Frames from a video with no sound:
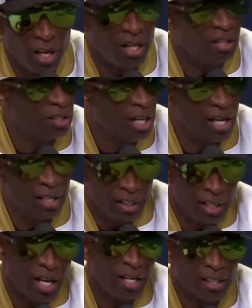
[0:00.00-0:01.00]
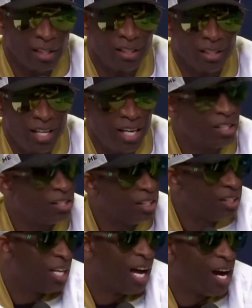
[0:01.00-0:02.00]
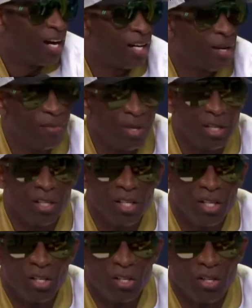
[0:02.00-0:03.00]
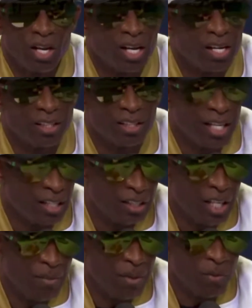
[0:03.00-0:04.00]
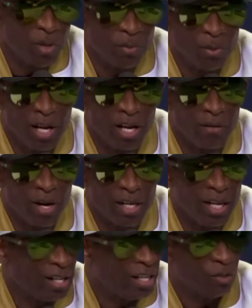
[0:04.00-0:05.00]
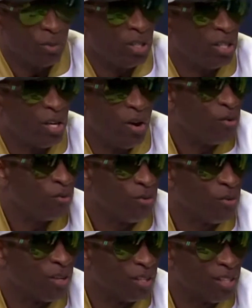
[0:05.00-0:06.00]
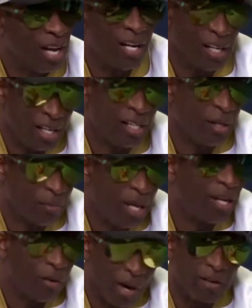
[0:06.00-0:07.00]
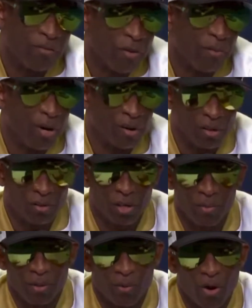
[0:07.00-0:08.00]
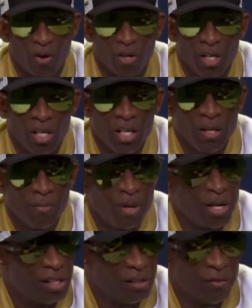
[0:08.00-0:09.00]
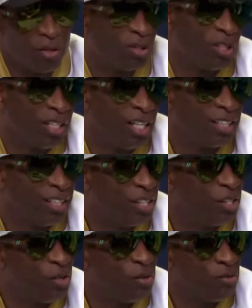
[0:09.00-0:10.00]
things that kids desire. I mean, you got to understand the team that we're playing right now, that's what they're known for. Not they play great football, don't get me wrong, but the versatility in the